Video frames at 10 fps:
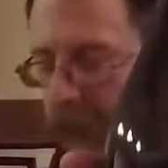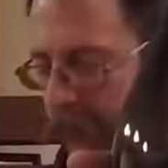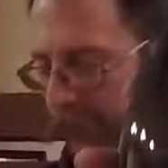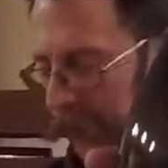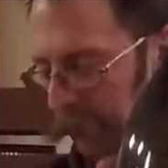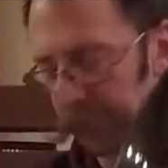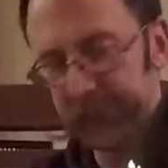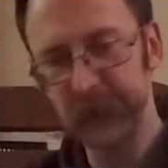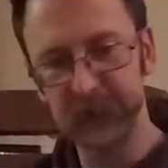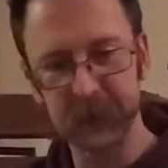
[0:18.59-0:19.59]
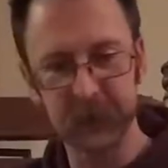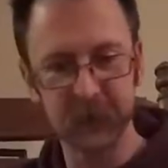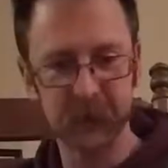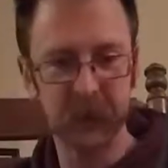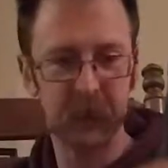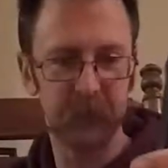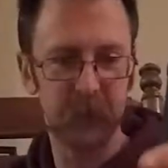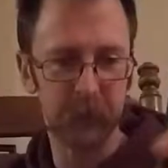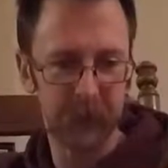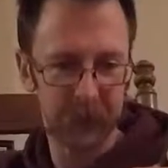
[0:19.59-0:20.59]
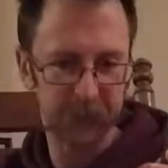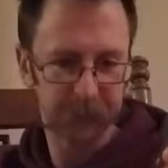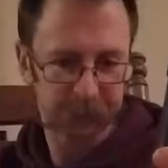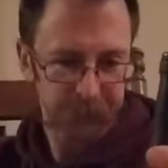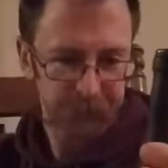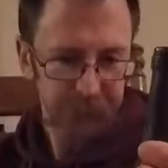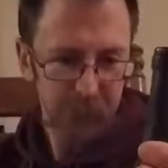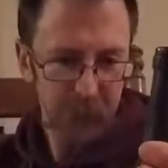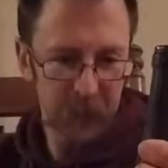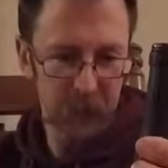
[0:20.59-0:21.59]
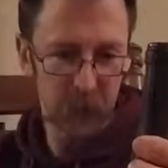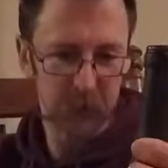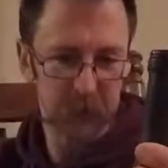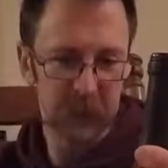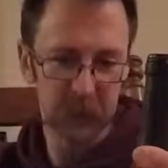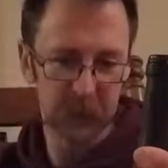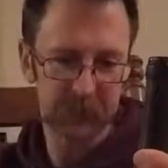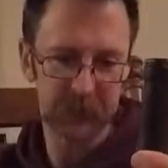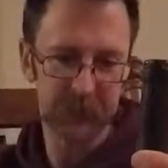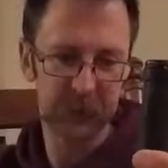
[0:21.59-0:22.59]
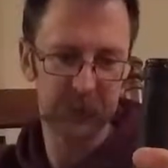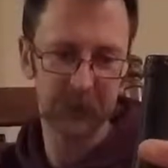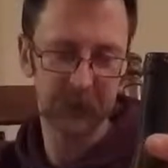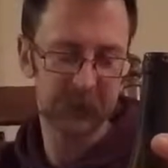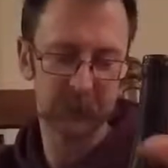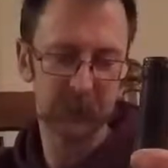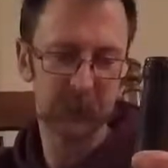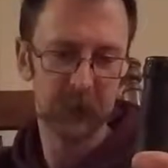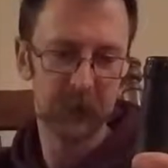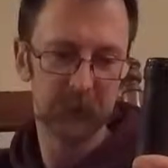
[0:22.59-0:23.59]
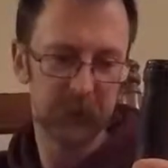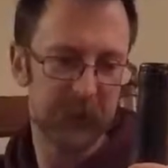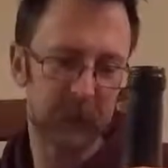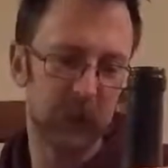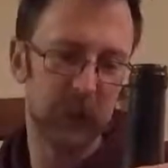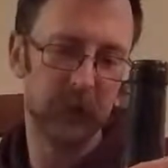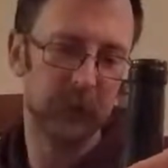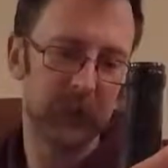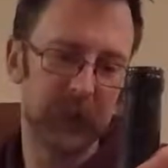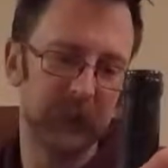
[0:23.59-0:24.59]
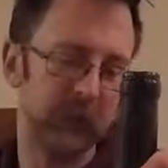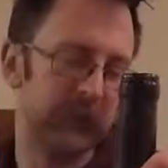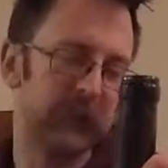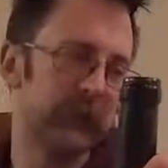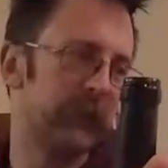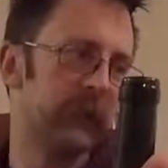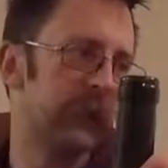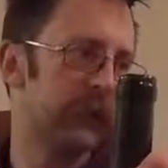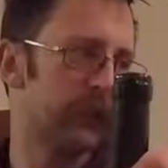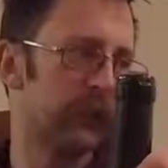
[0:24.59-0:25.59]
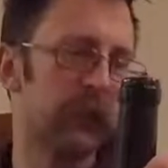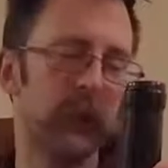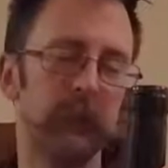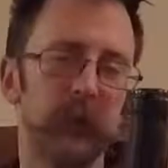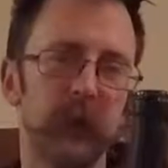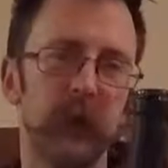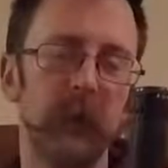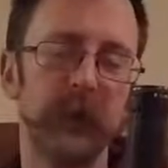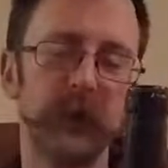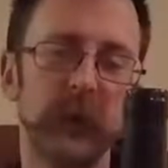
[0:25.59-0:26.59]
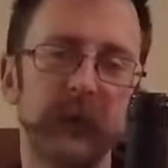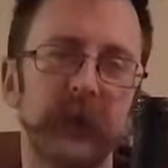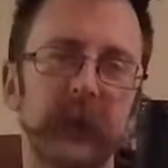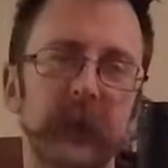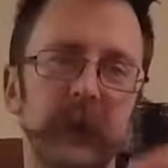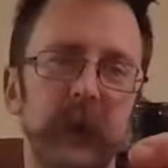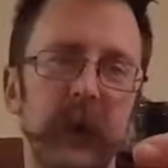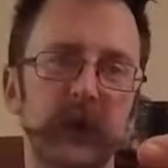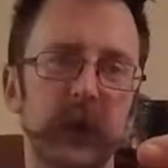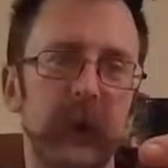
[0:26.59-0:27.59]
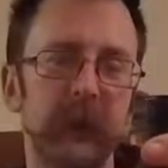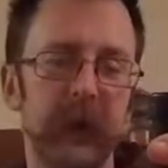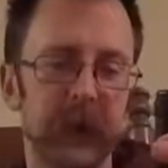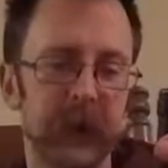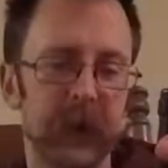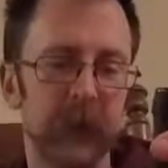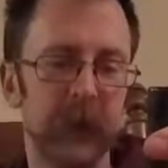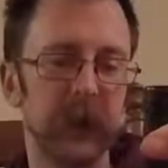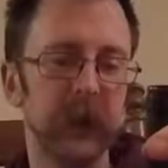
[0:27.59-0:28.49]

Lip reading: to people, tasting and stuff, all my, you know, years at Sirius back, well, I shouldn't call the Blue Hill Wine Shop a Sirius wine shop, not in that way.